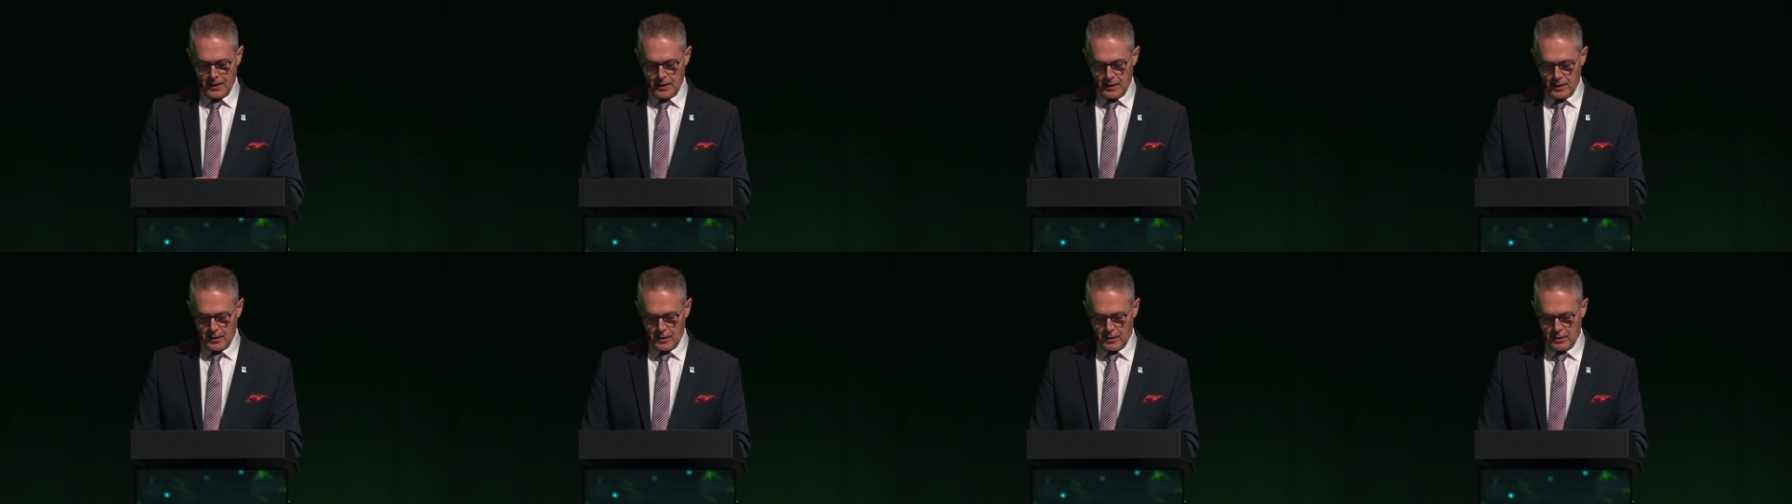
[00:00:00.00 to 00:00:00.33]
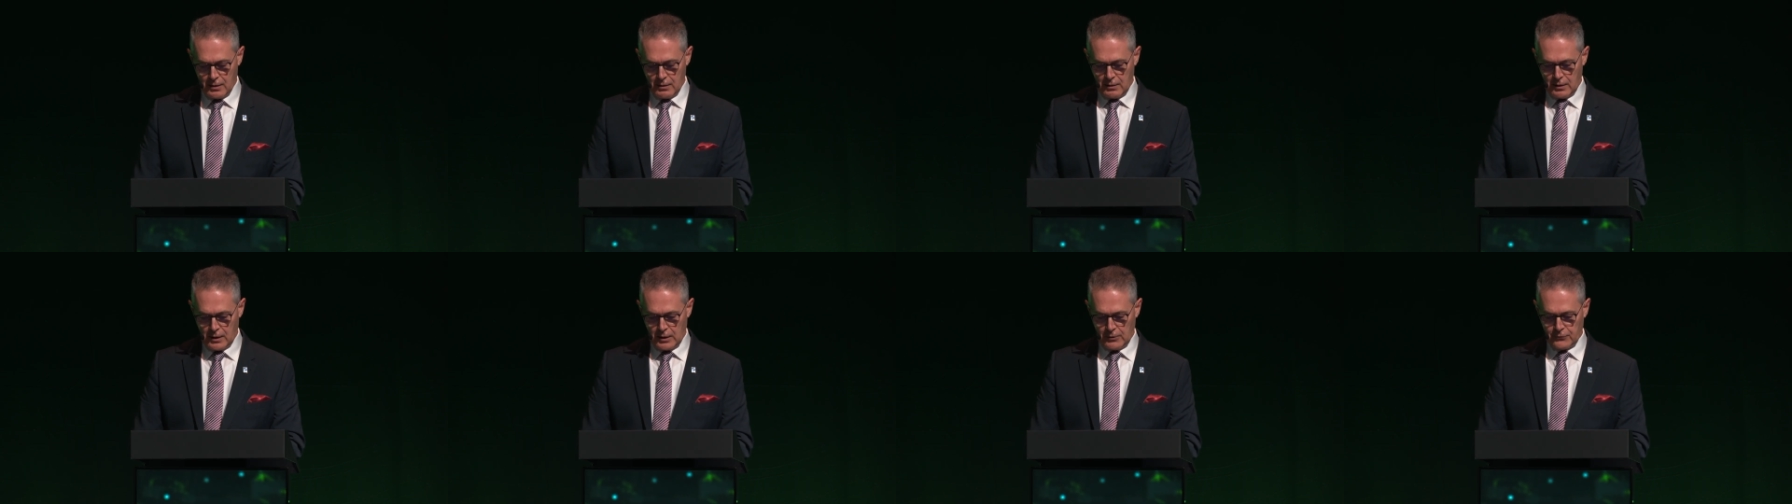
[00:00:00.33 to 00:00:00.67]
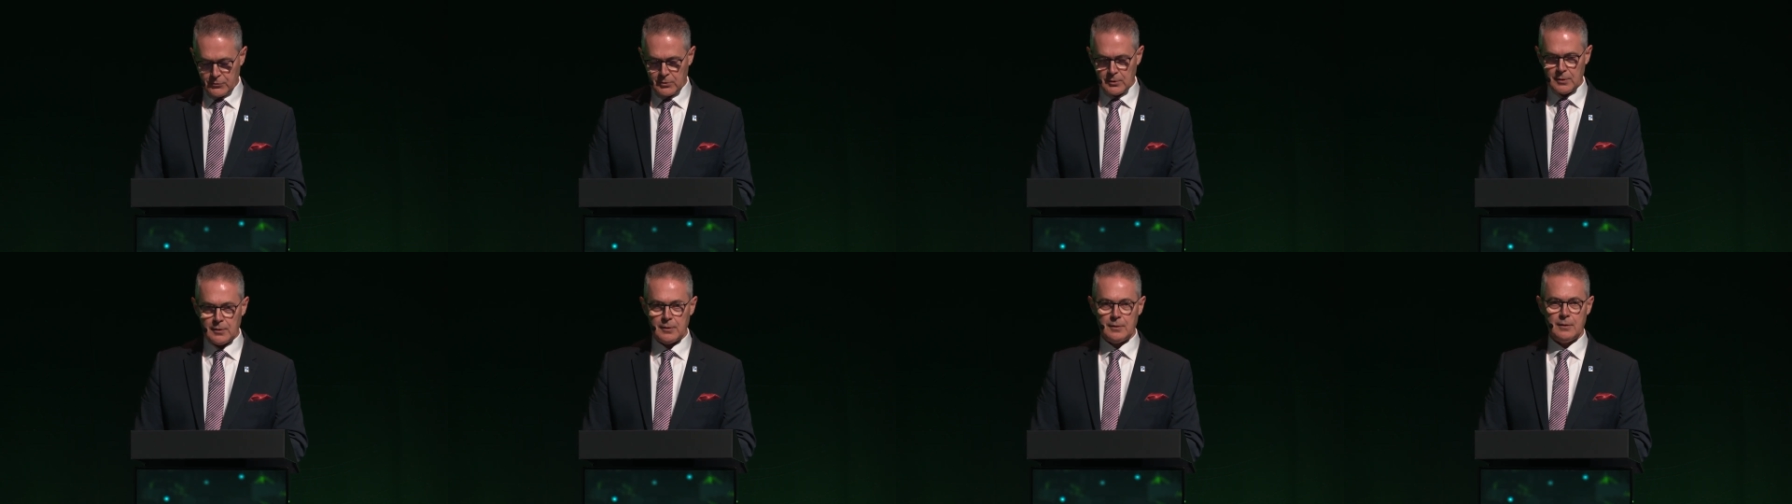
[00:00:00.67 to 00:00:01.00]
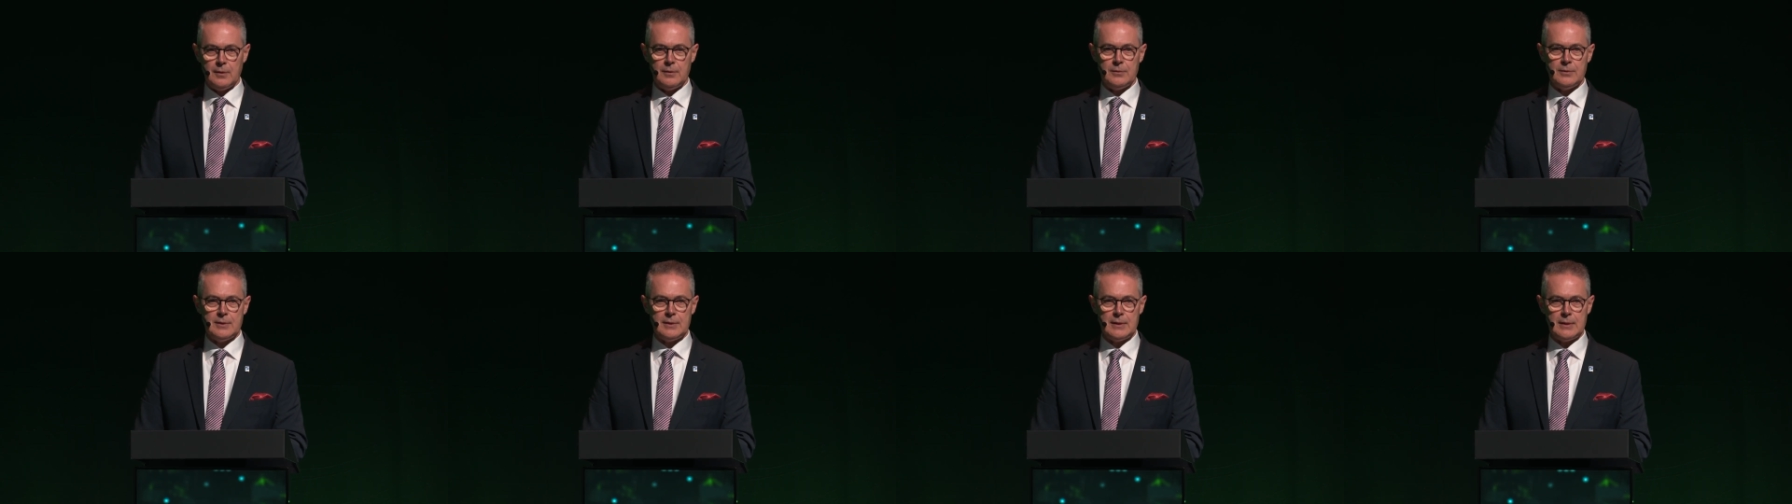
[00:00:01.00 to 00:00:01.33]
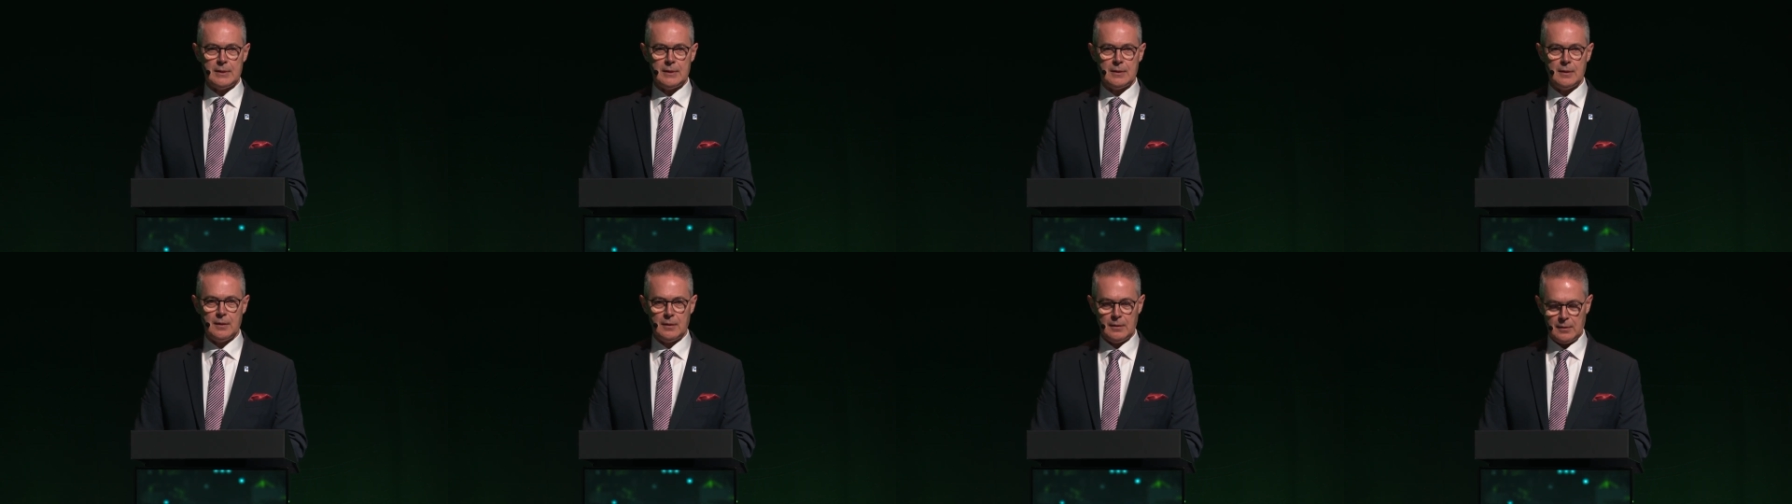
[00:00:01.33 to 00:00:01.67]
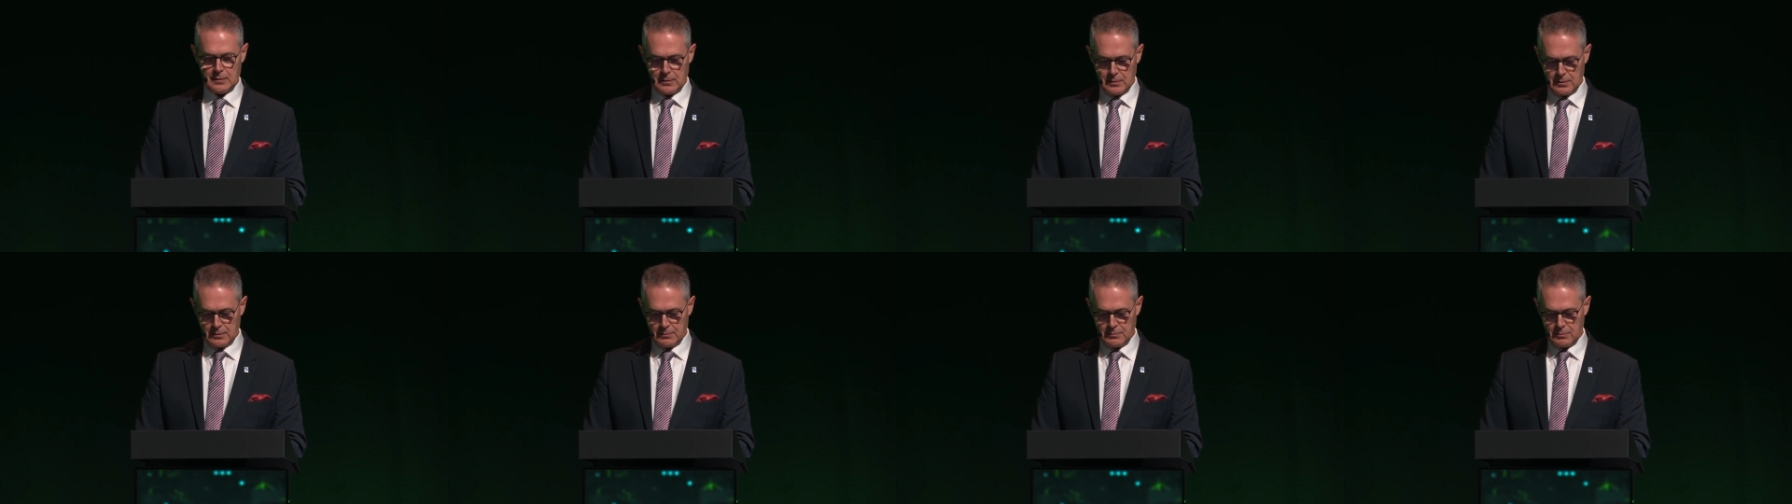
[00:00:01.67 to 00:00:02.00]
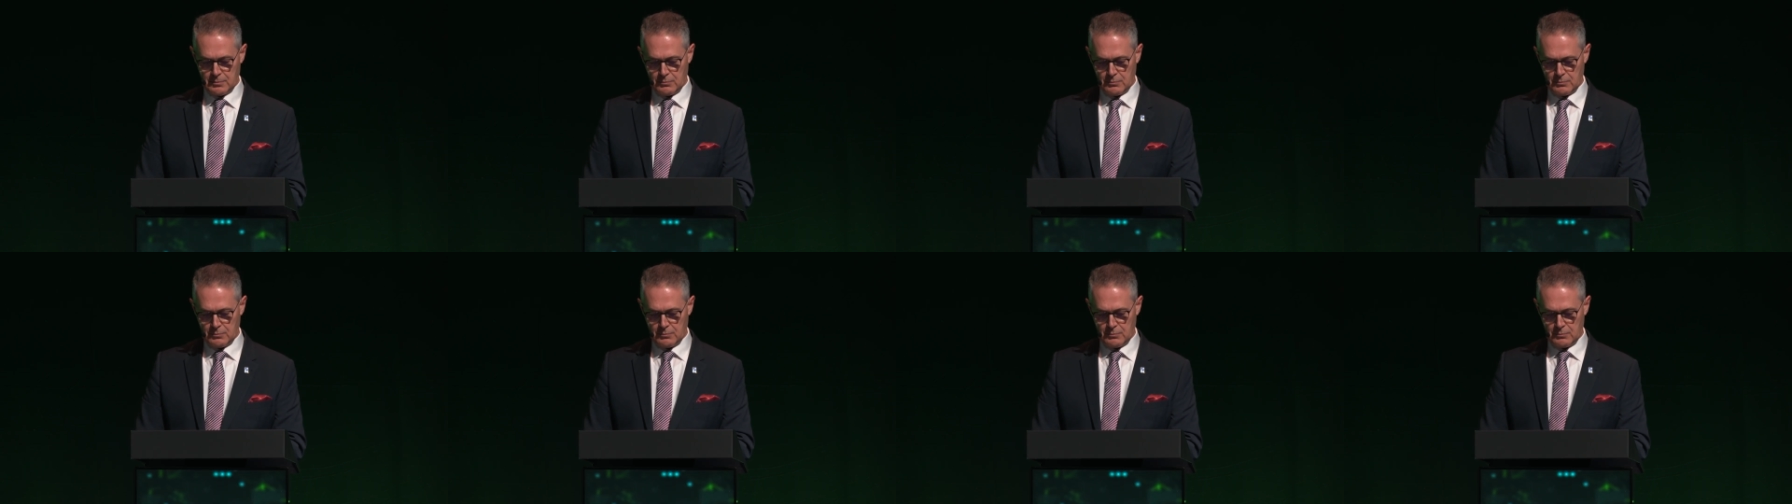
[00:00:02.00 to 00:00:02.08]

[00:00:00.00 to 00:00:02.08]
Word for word: uh, after the, uh,